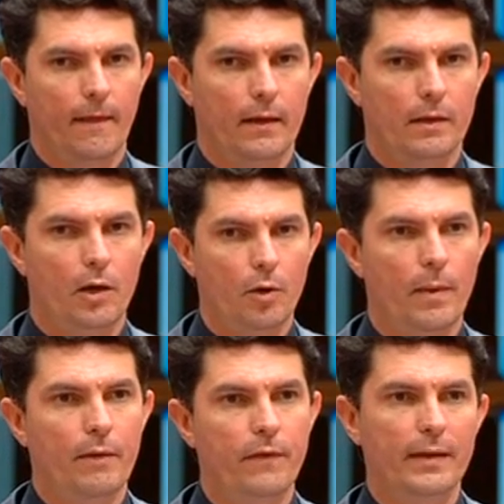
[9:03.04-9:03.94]
you know,
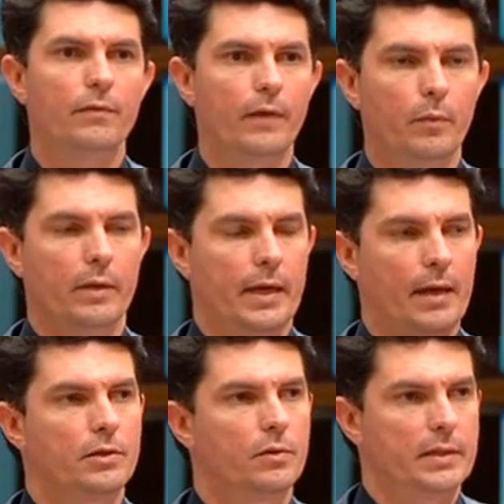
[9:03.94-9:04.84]
effectively with a
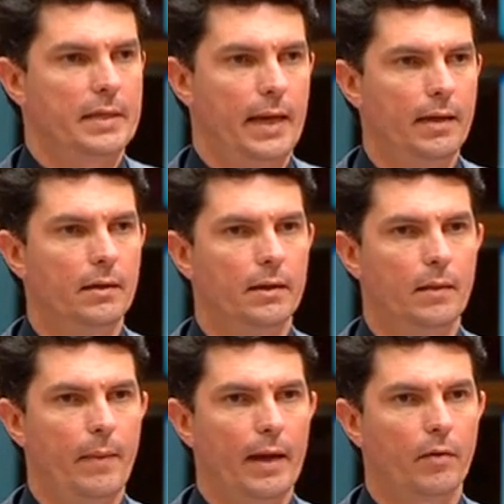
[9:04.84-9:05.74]
gun to its head in
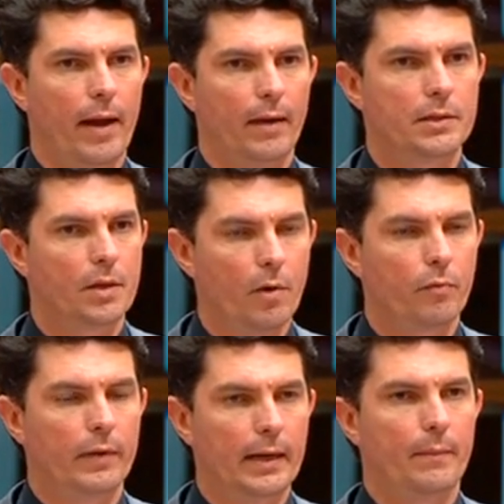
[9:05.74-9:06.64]
the background, so I'm
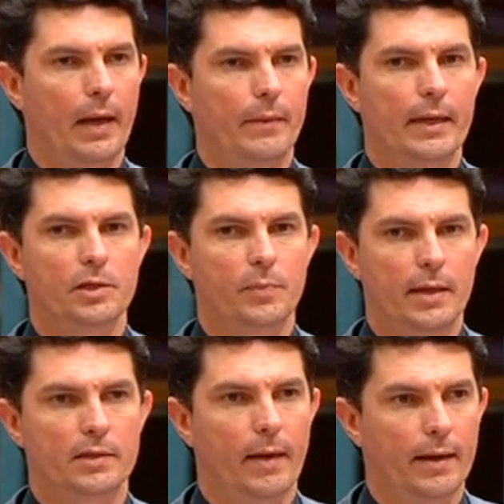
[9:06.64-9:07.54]
not really blaming
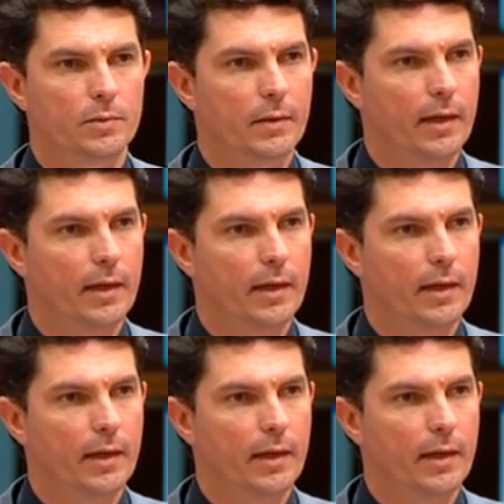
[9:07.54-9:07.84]
SBS management.